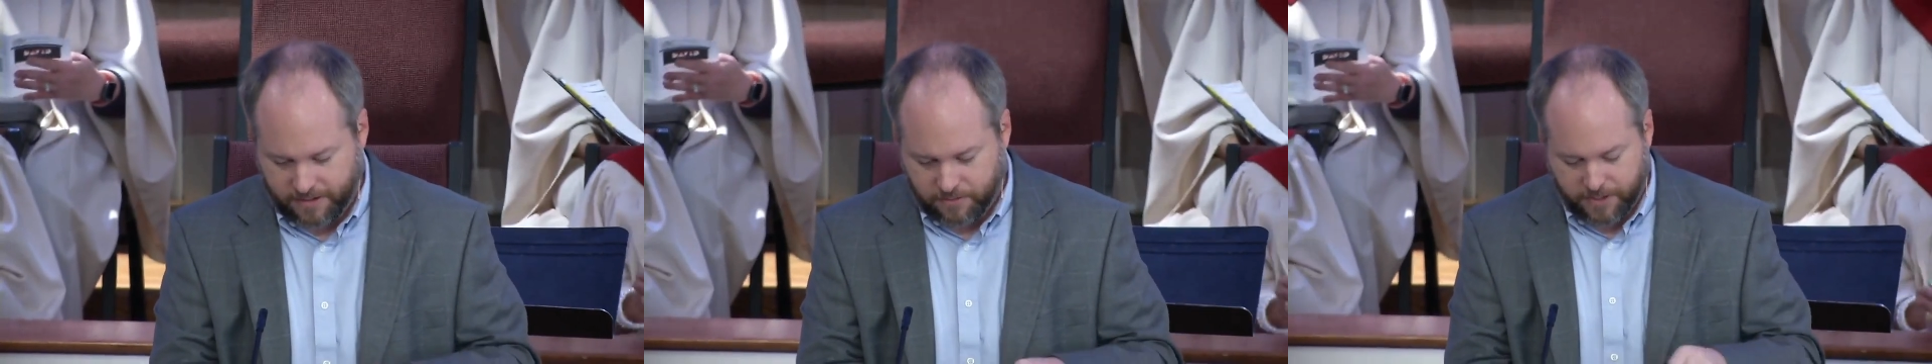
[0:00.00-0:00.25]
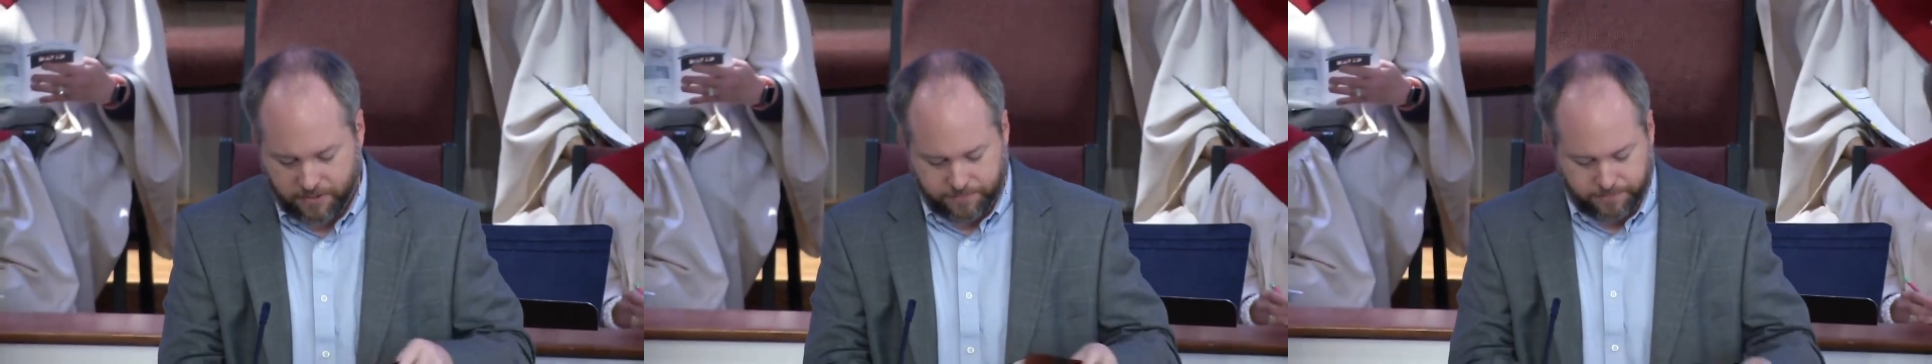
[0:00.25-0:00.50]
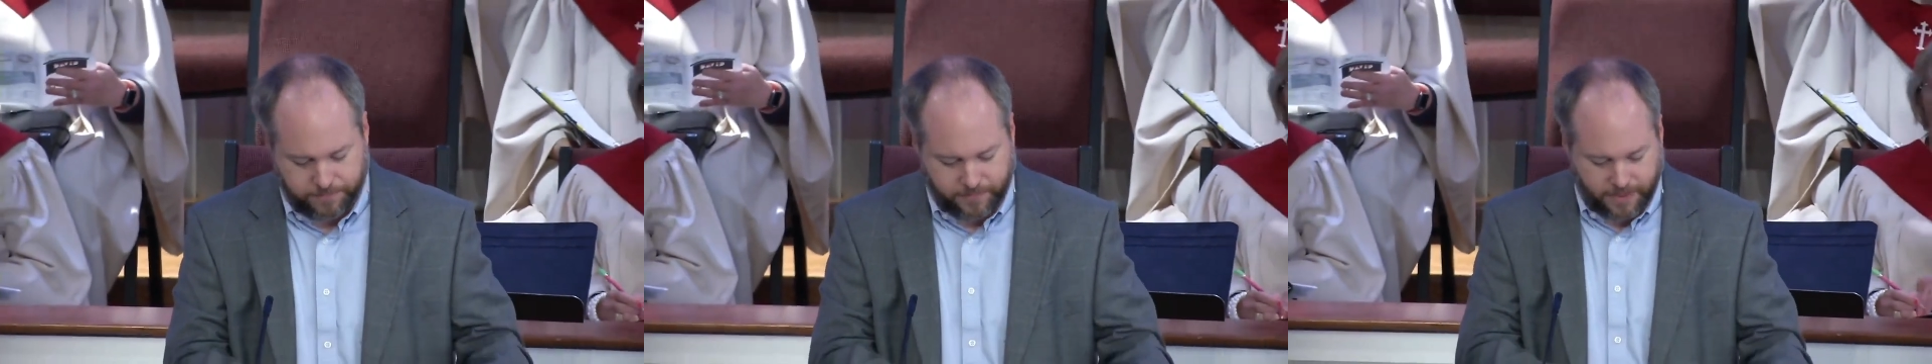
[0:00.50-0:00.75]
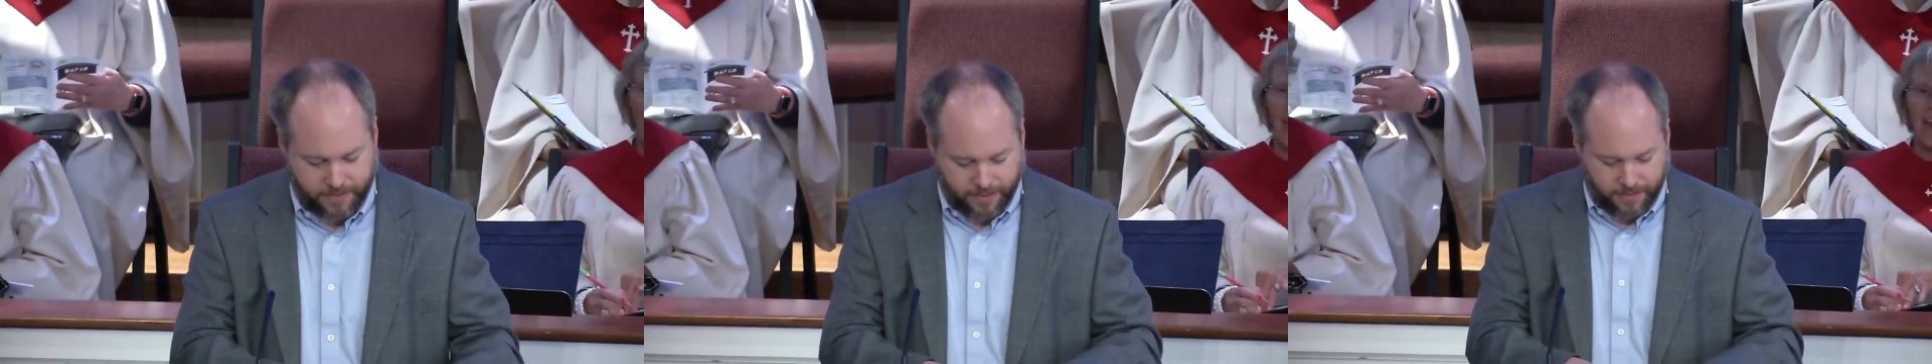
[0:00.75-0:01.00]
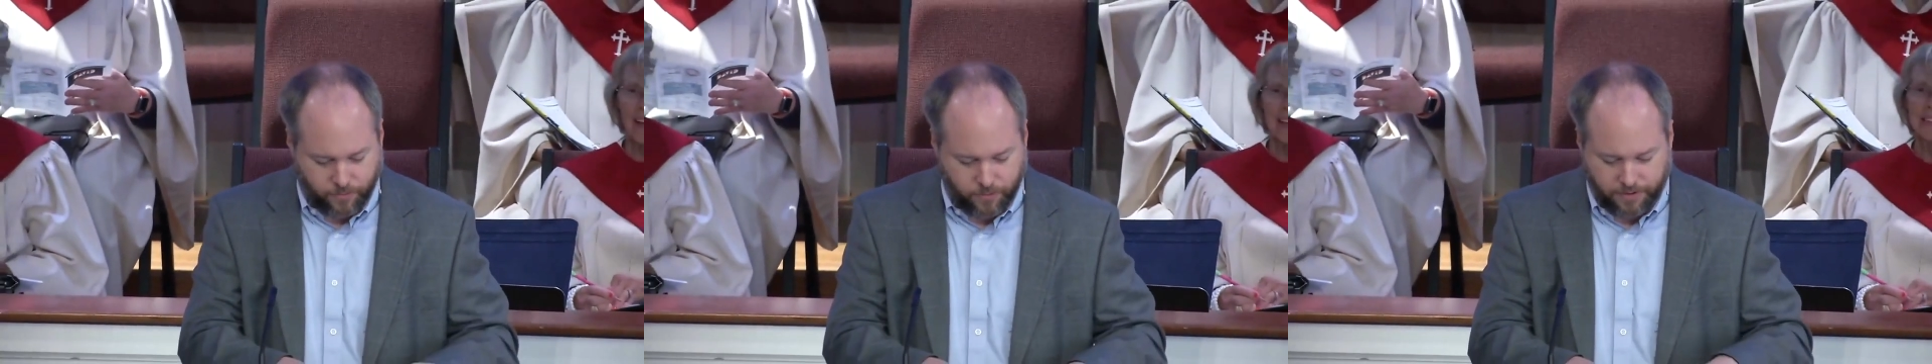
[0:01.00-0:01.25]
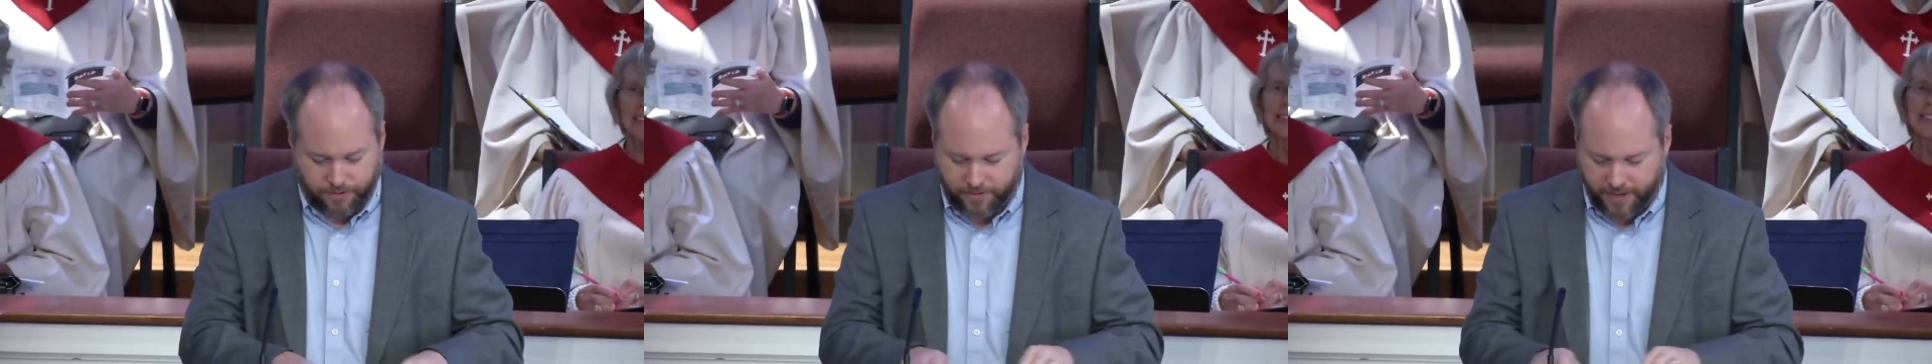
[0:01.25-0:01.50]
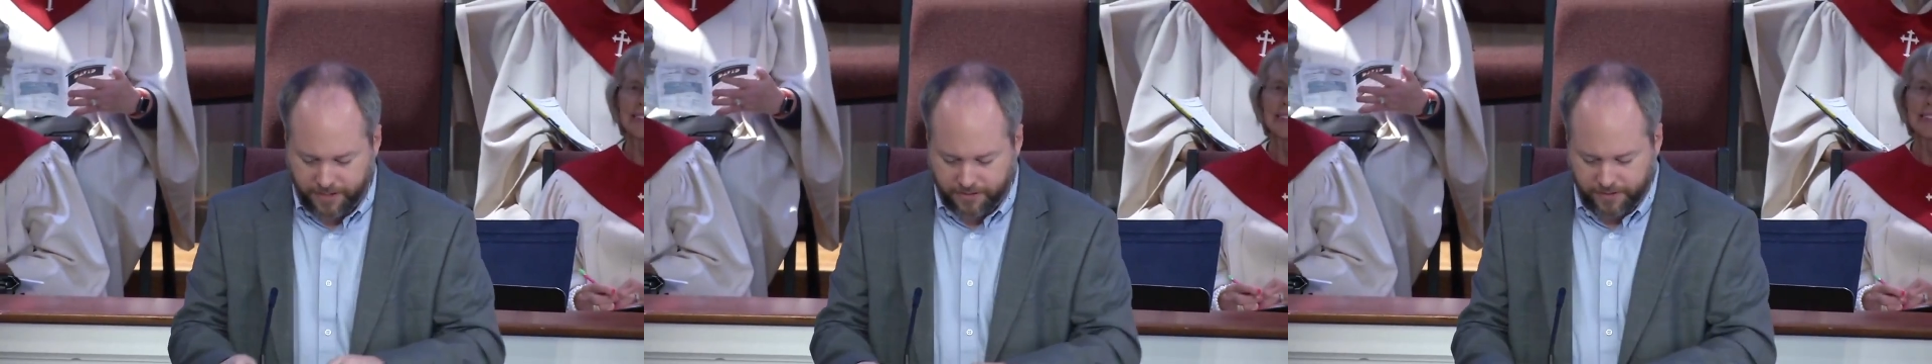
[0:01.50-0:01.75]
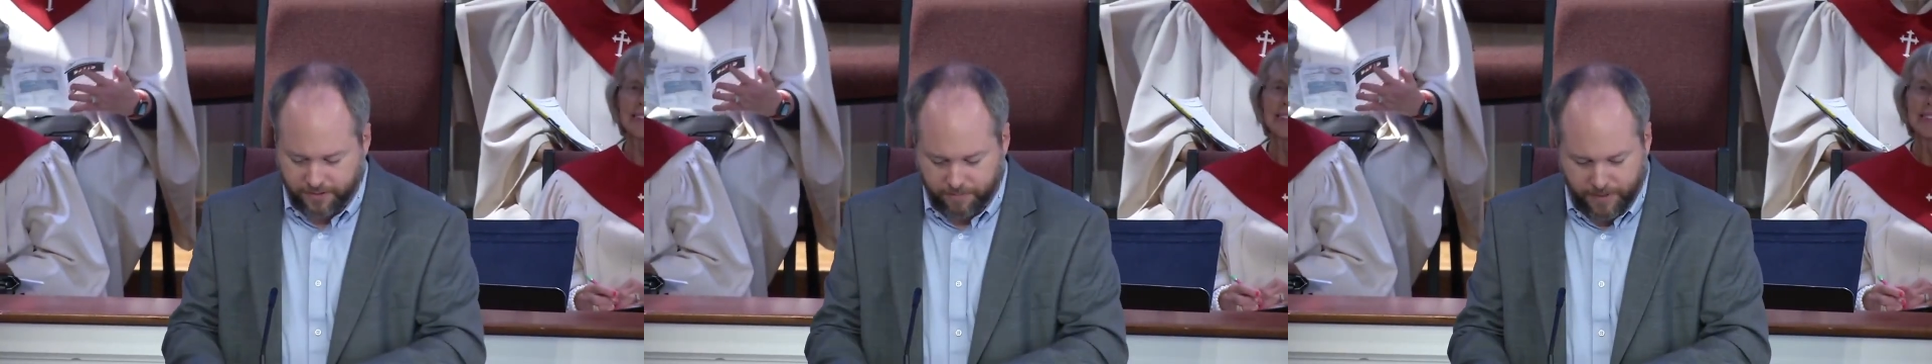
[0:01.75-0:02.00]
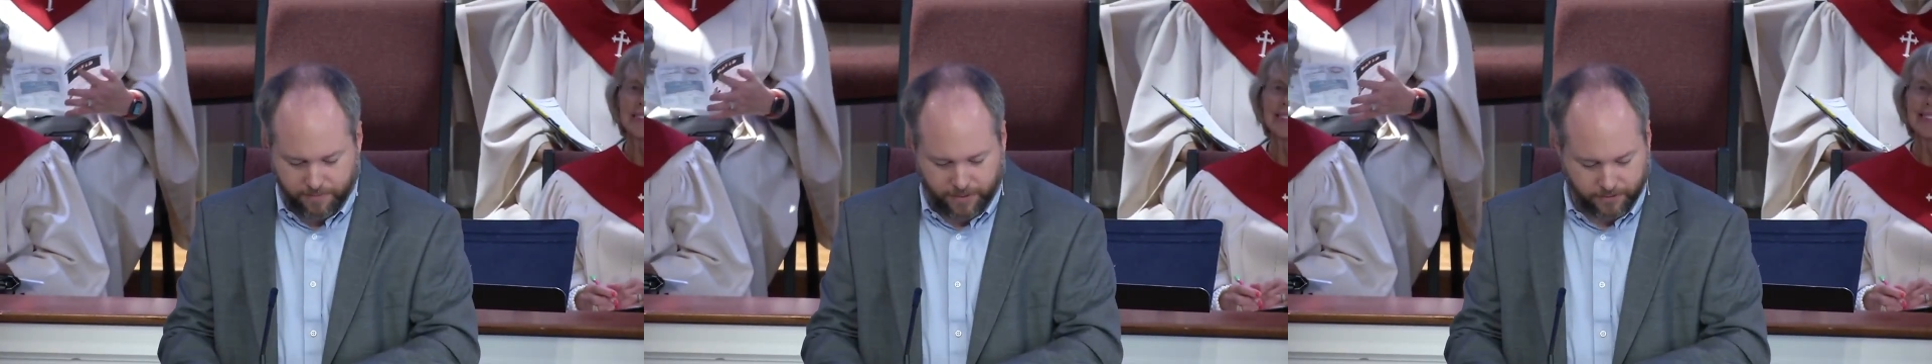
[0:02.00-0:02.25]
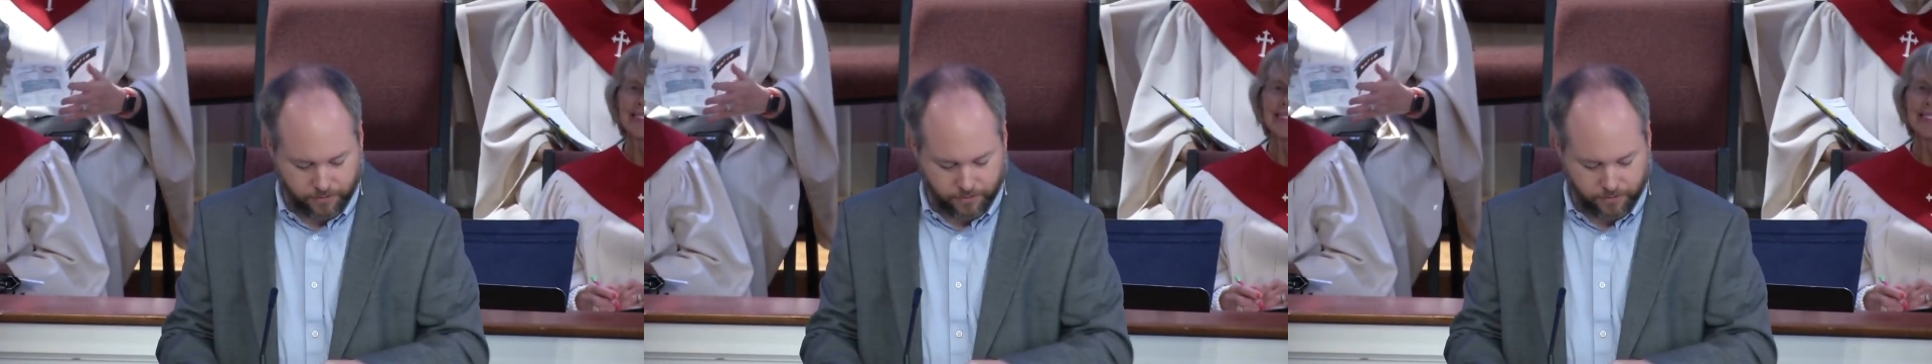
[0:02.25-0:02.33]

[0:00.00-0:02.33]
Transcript: Well, uh, one of the things that me and my,